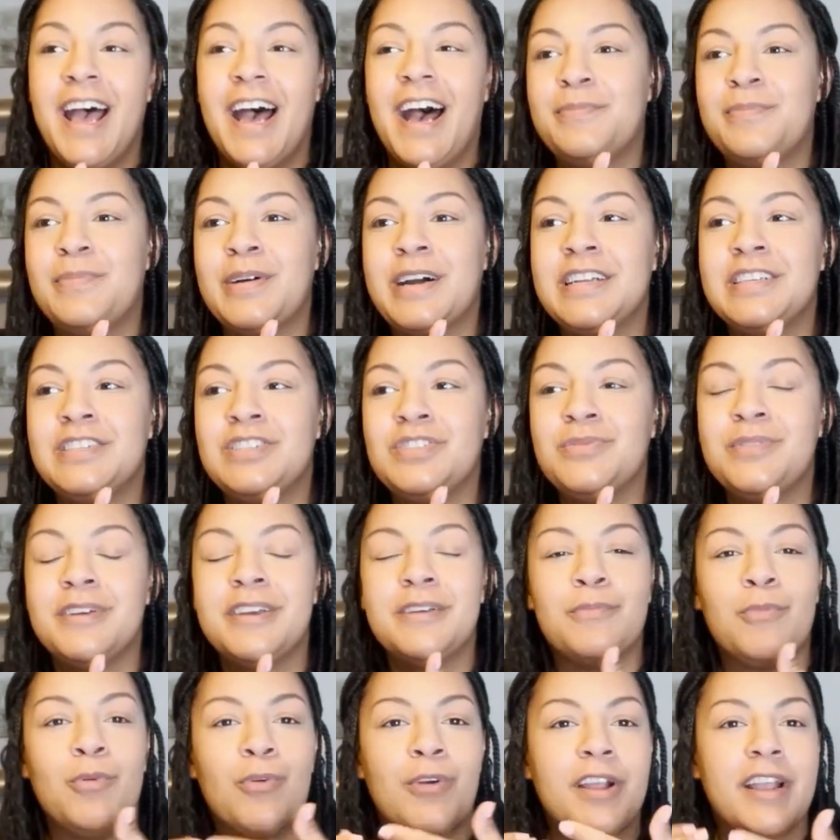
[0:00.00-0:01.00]
but doing
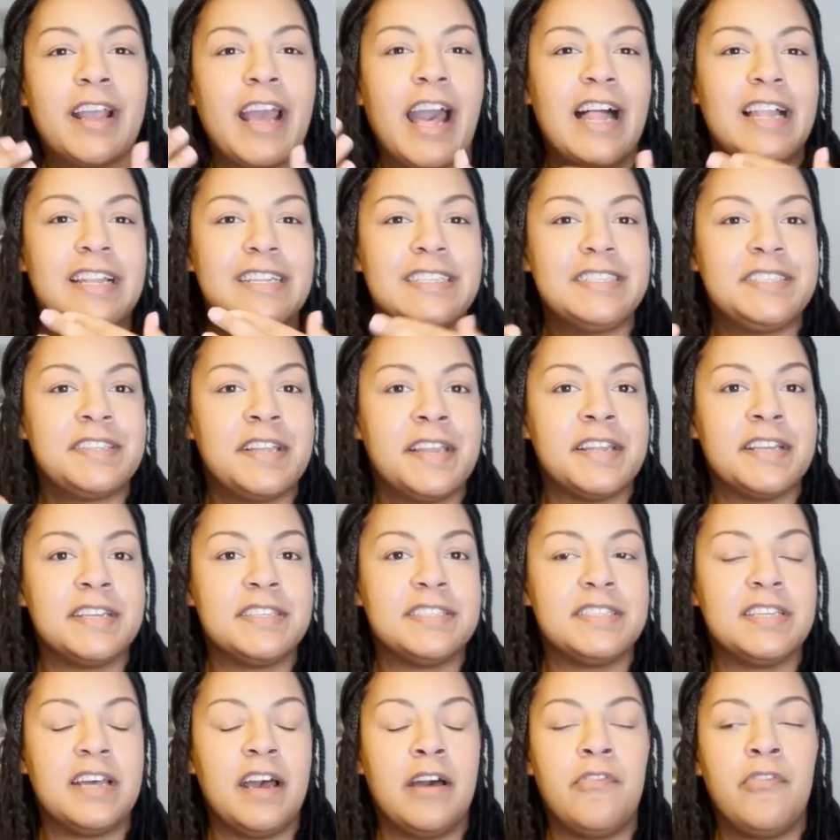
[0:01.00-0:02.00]
more calisthenic
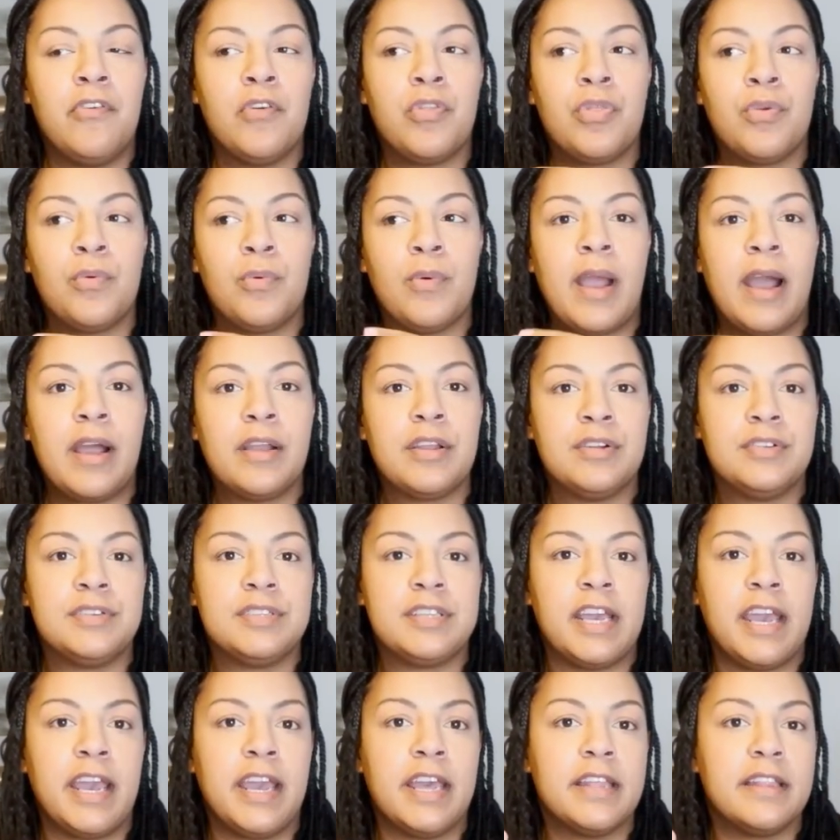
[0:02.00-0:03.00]
stuff throughout your
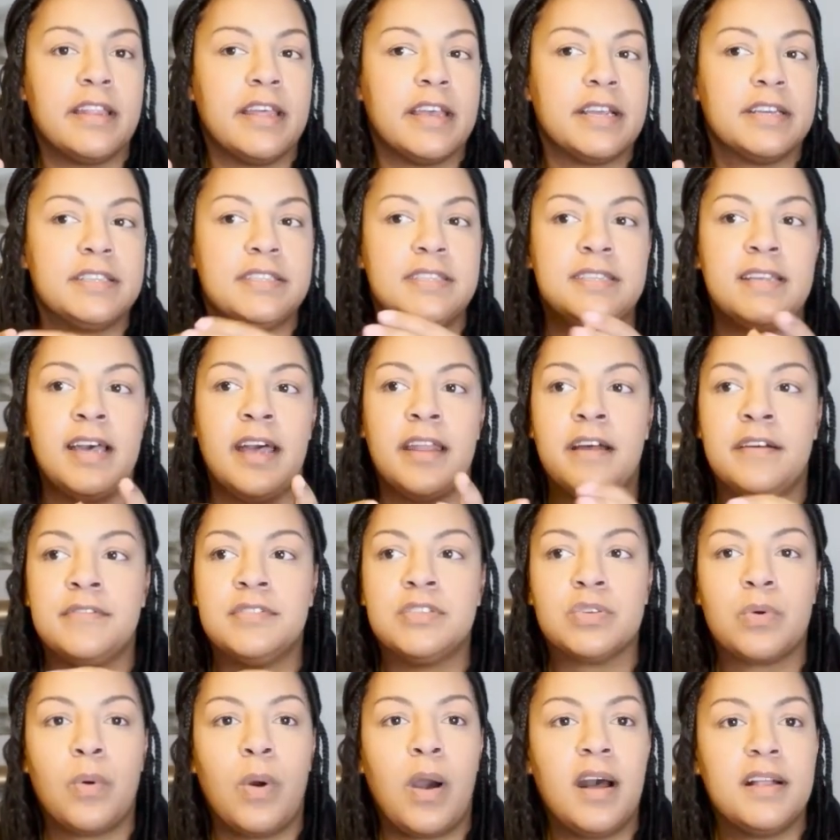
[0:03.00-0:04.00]
day, like a set of
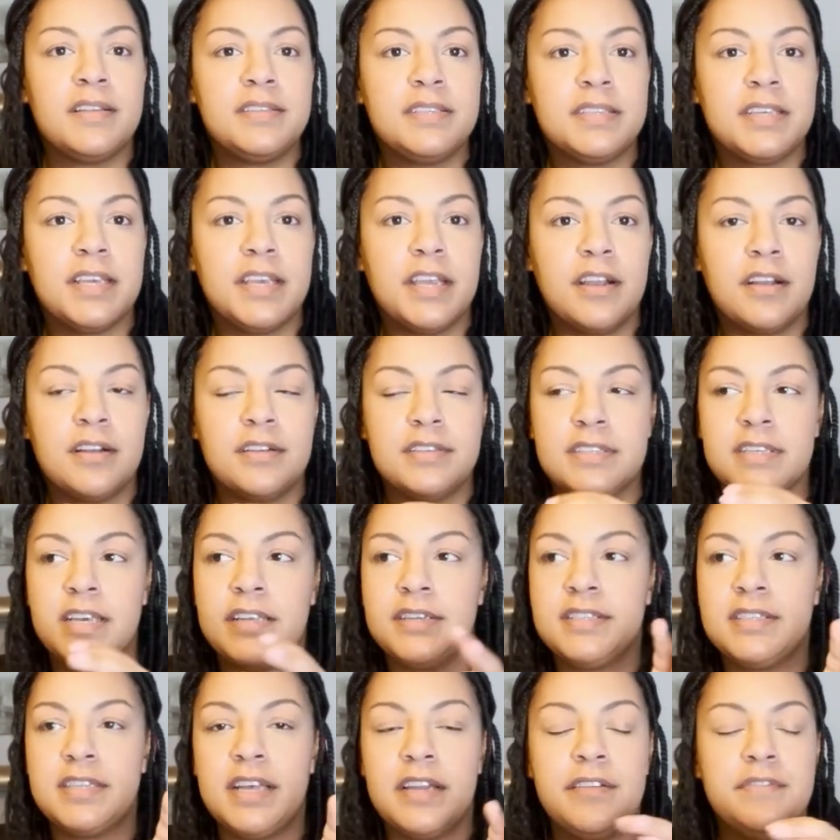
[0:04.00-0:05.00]
squats here, a
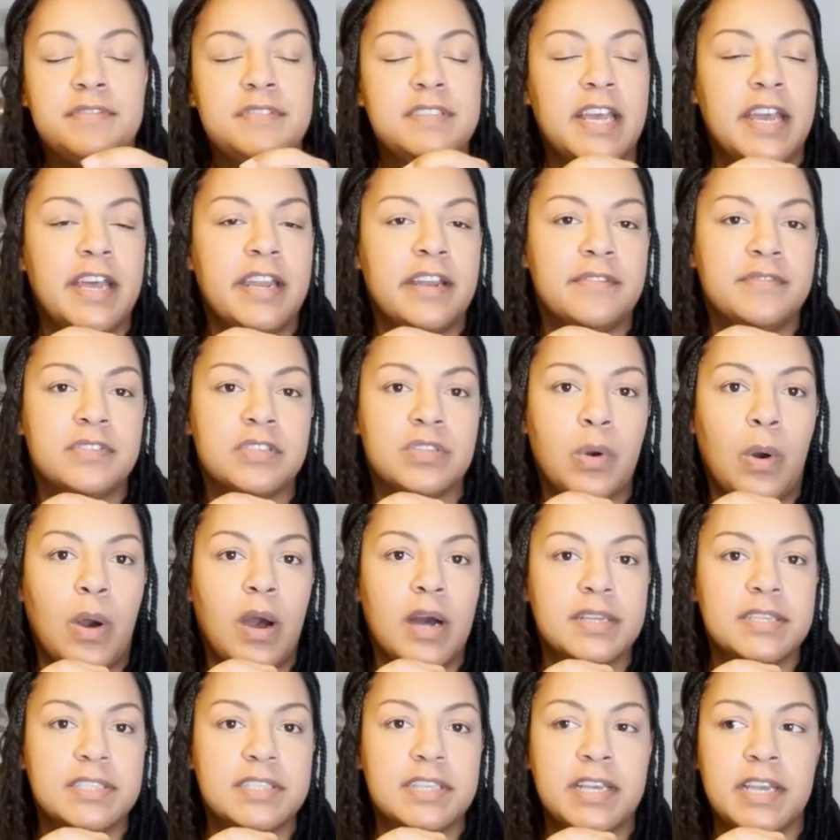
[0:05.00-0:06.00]
set of 10 of
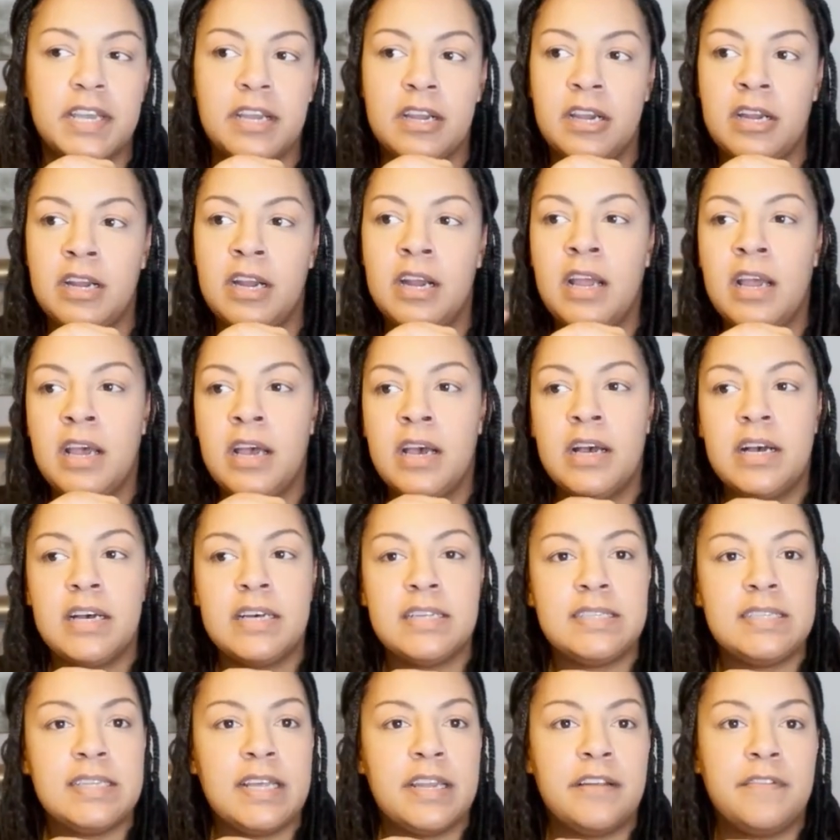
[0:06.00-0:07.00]
squats here, a
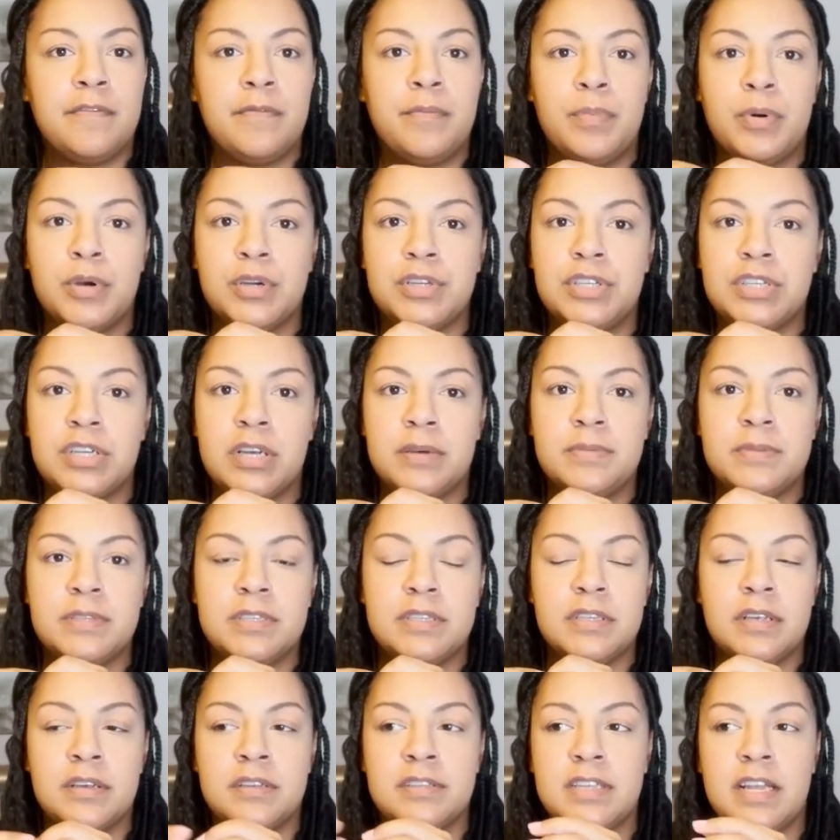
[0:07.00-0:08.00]
set of
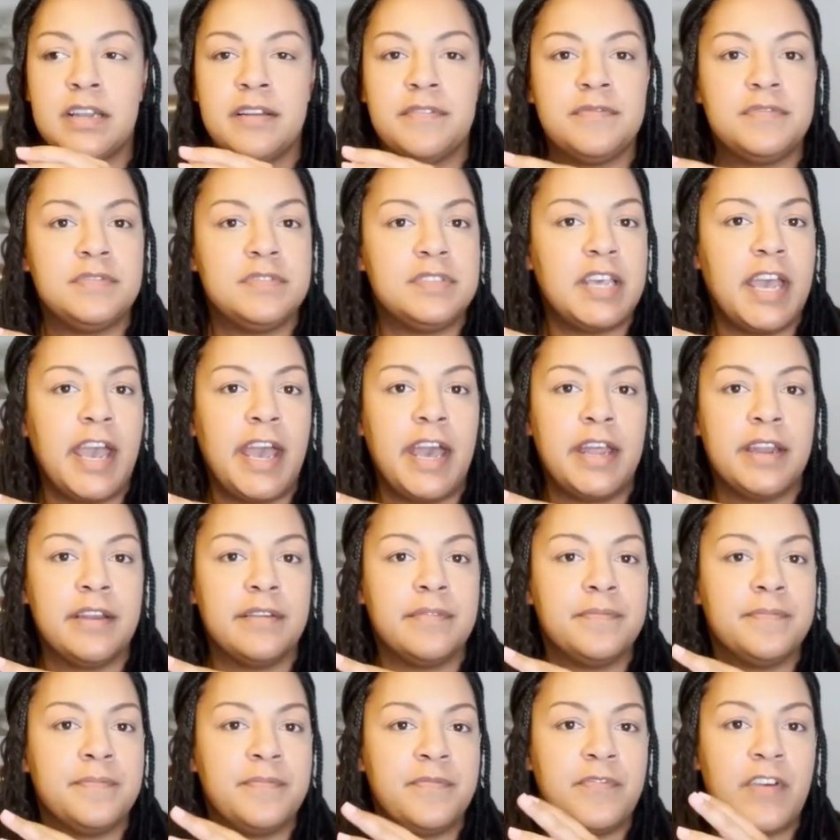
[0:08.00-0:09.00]
push-ups, a set of
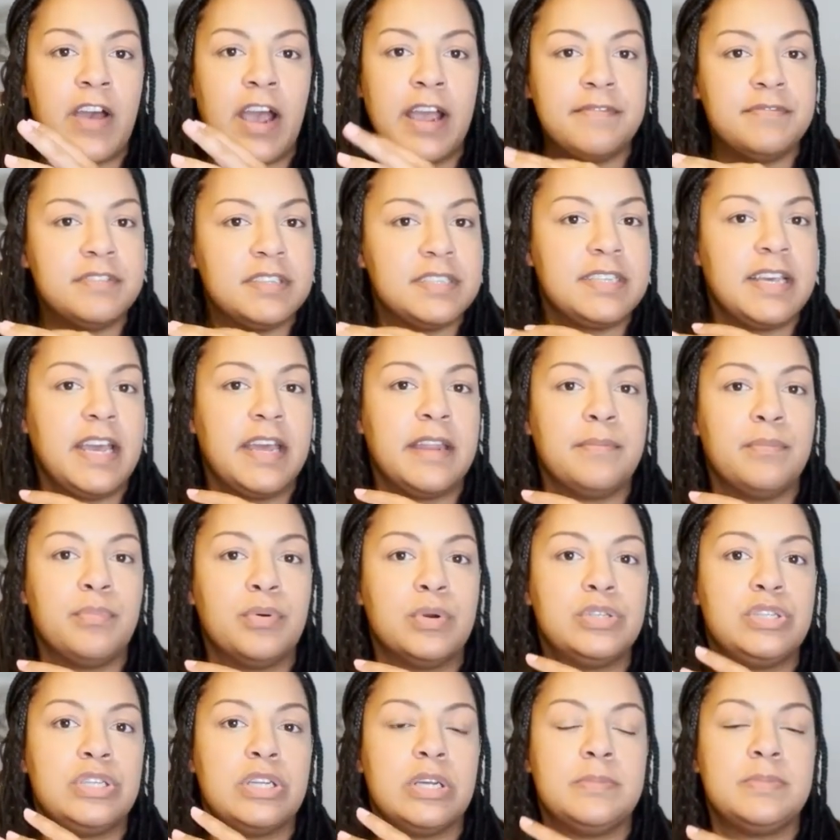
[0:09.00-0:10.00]
10, 5 to 10
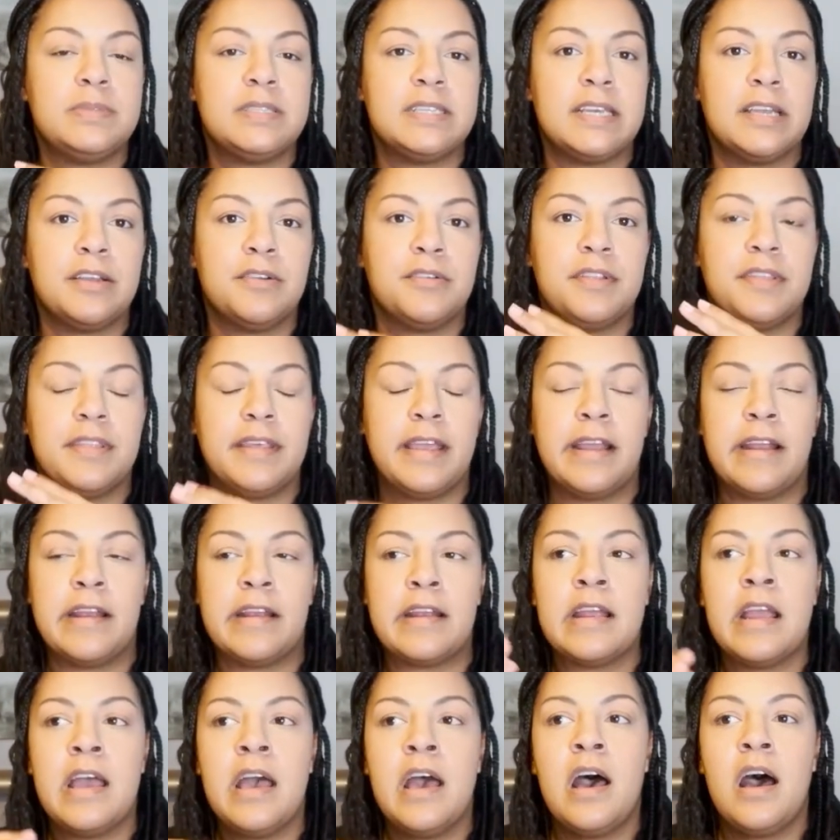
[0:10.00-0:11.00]
push-ups here and there
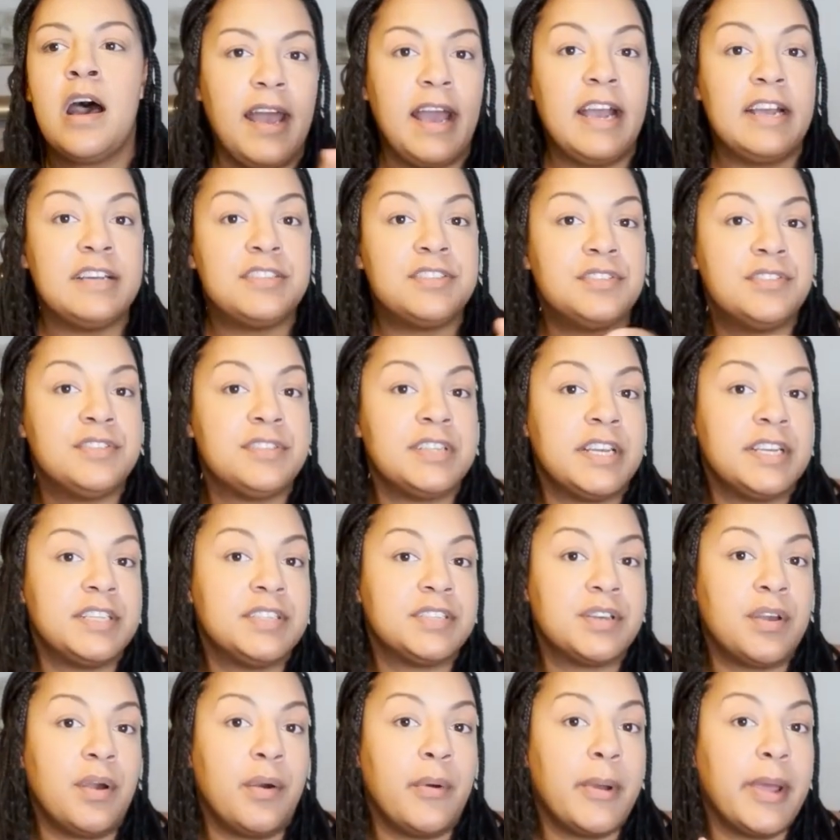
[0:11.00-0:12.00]
as your day is
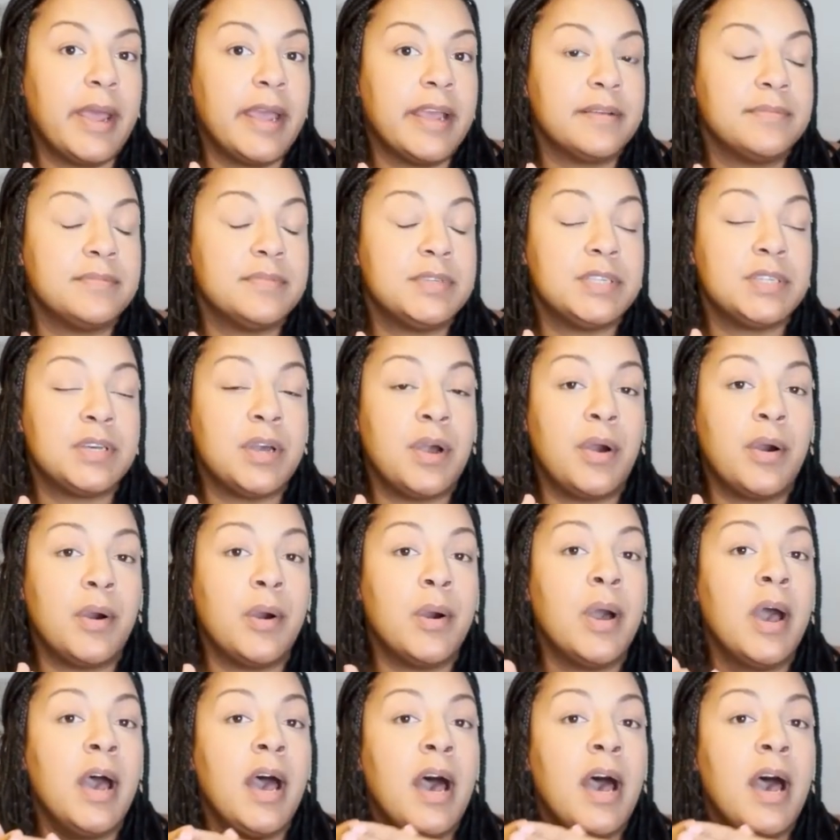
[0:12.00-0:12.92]
going. So